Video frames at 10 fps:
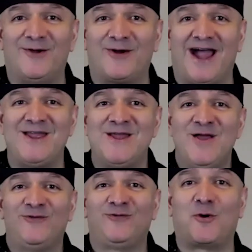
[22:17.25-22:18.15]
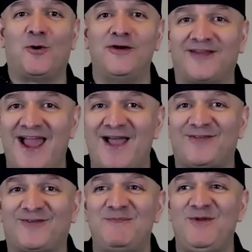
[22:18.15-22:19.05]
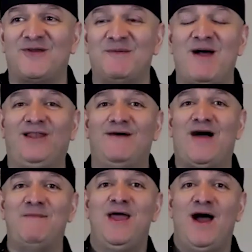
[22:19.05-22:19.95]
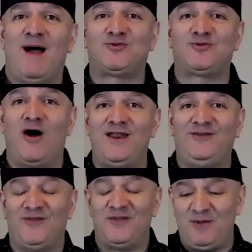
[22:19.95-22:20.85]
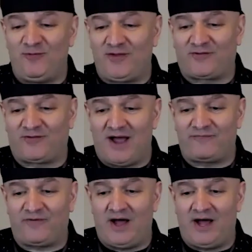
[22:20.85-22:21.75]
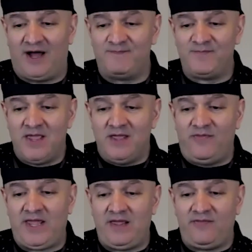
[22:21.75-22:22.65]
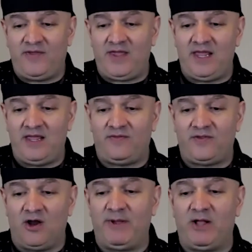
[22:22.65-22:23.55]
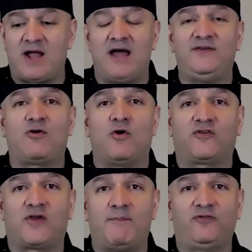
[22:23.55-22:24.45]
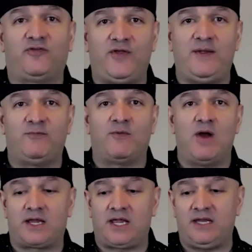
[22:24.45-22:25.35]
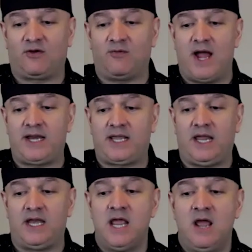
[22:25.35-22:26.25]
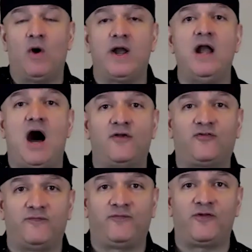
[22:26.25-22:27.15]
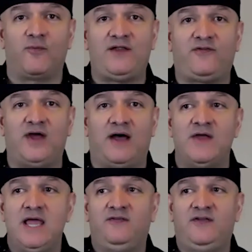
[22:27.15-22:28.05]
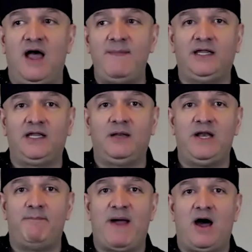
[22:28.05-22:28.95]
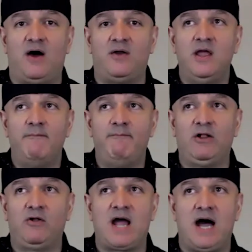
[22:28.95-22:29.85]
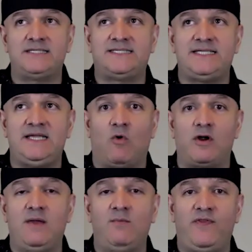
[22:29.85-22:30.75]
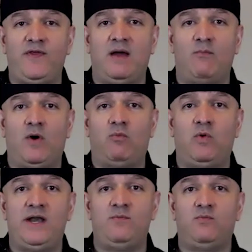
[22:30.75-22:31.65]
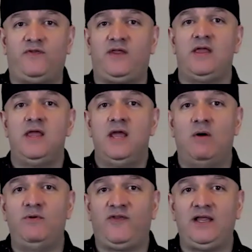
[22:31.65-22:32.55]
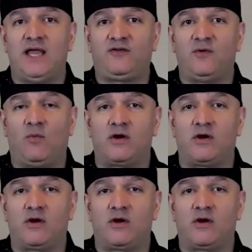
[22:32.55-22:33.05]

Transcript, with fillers: guy. So of yeah. course, I ask music. I love. I'm I'm drawn into the music stuff. Um, the the you know Bill Conti, of course, composed the theme to Rocky, Karate Kid, won an Oscar for the right stuff. Tell me a little bit about Bill Conti, working with him. What what was he? What was he like well, to work